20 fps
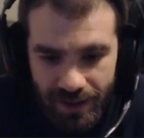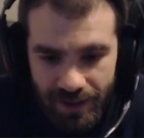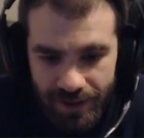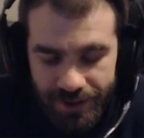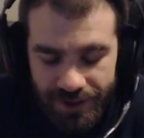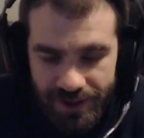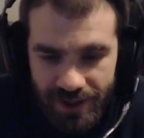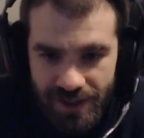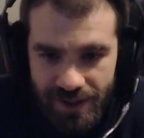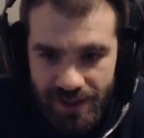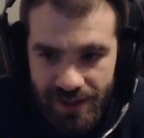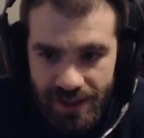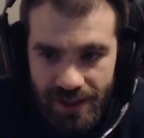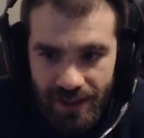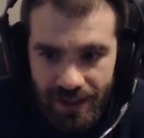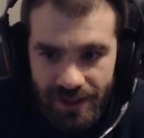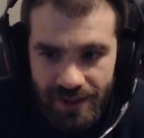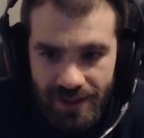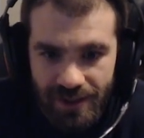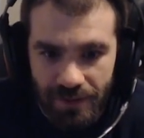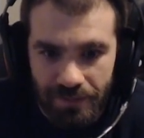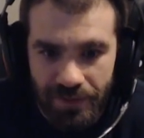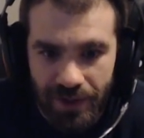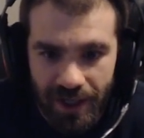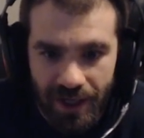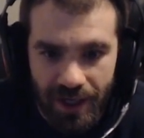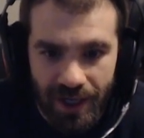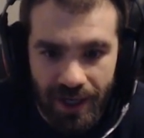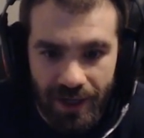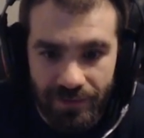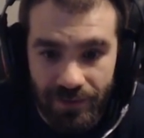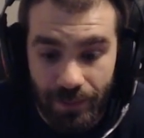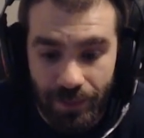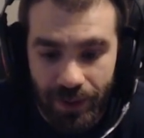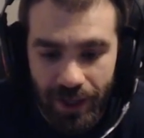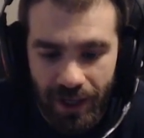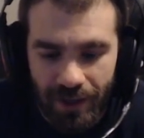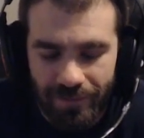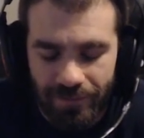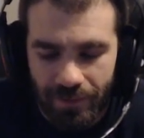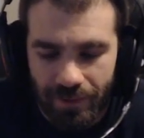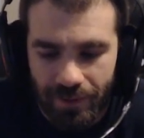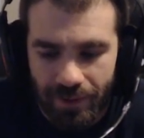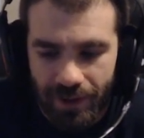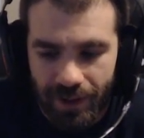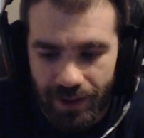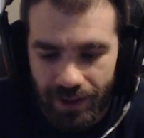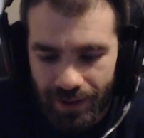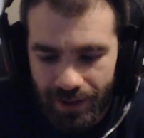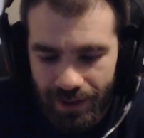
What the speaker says: because I see it as something I have to pay for.